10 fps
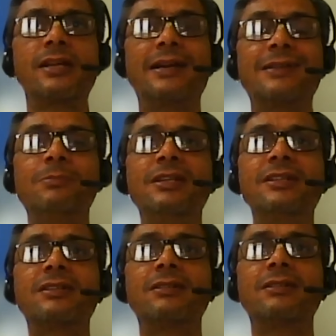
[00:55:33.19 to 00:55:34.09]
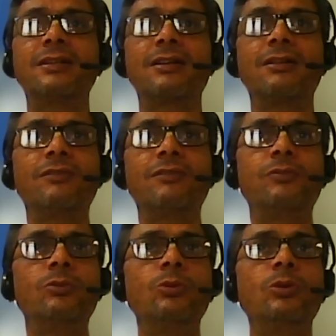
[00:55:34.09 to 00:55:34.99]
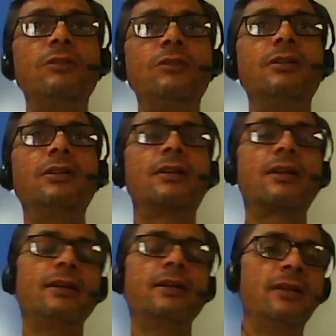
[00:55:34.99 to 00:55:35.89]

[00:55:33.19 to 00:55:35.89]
administrator of whole world, right?